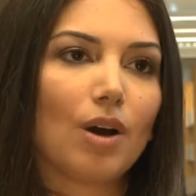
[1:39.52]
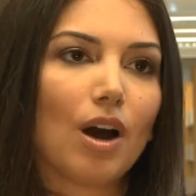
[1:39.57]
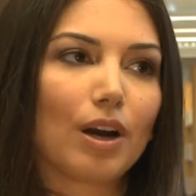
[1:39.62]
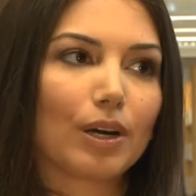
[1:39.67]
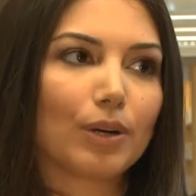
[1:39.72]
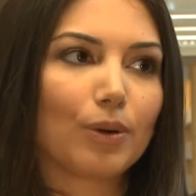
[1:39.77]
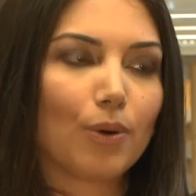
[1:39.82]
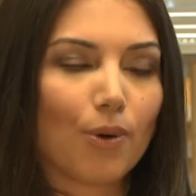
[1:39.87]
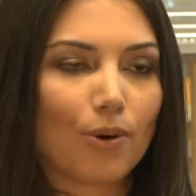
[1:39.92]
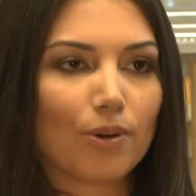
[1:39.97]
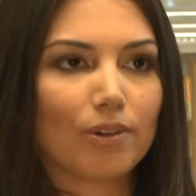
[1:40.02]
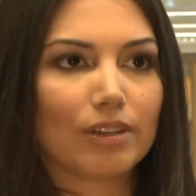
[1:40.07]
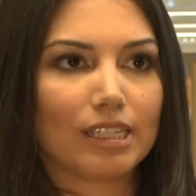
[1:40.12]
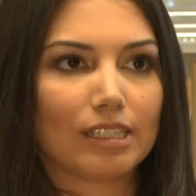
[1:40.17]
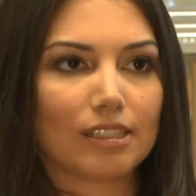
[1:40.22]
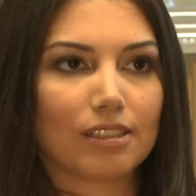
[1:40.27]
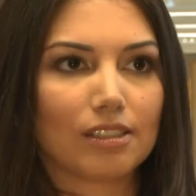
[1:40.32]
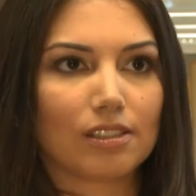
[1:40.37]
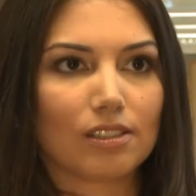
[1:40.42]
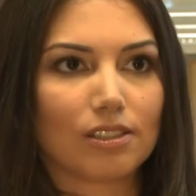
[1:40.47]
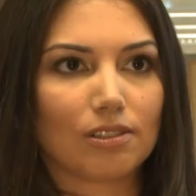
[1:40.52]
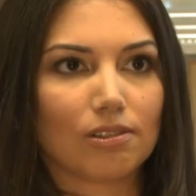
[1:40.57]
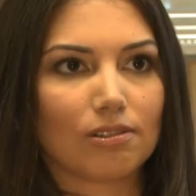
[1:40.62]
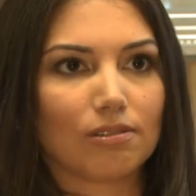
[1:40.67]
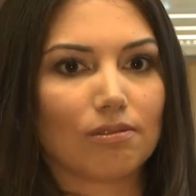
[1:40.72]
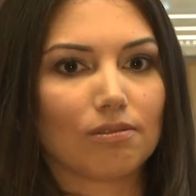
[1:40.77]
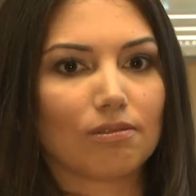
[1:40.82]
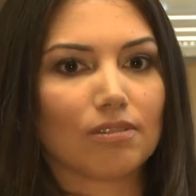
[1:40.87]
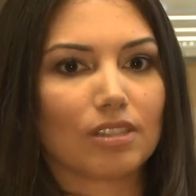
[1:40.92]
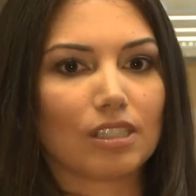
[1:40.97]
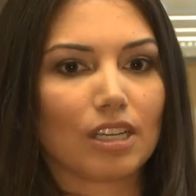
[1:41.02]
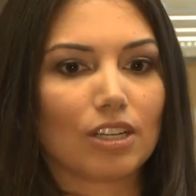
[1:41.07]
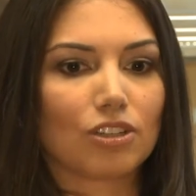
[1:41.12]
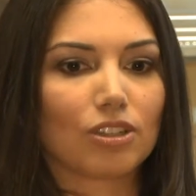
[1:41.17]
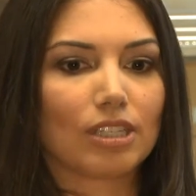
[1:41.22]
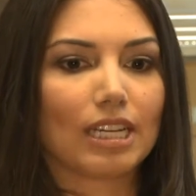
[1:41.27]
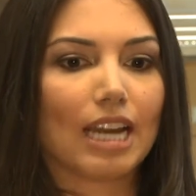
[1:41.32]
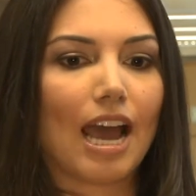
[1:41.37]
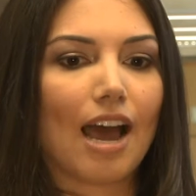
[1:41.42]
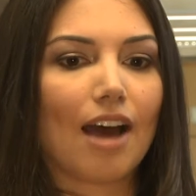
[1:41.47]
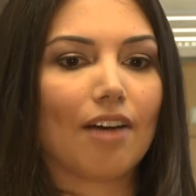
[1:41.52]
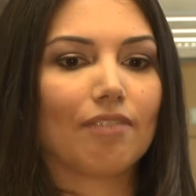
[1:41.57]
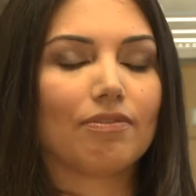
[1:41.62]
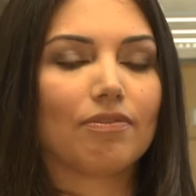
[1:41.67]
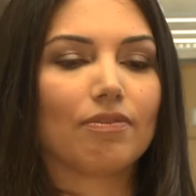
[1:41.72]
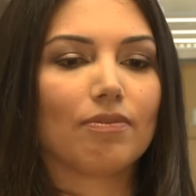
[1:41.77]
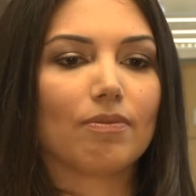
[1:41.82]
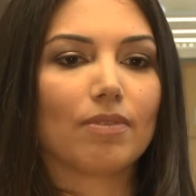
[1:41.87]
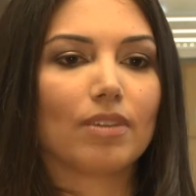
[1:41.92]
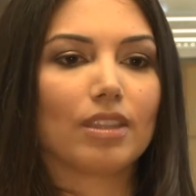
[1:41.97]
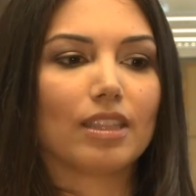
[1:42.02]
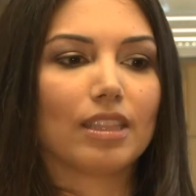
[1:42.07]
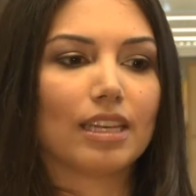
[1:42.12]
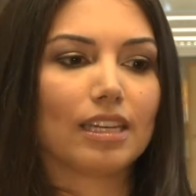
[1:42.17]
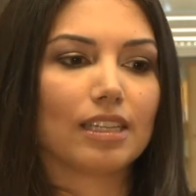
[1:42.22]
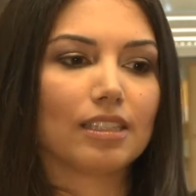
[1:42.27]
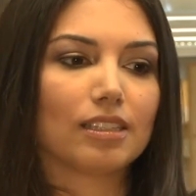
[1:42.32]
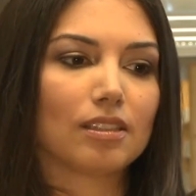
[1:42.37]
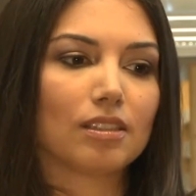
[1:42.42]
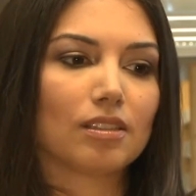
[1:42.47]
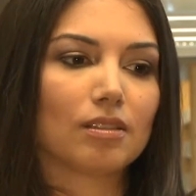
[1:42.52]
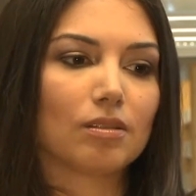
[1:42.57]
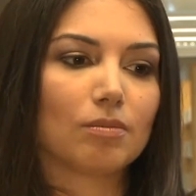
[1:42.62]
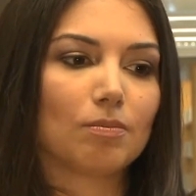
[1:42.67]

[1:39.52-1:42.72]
Our goal is to essentially have these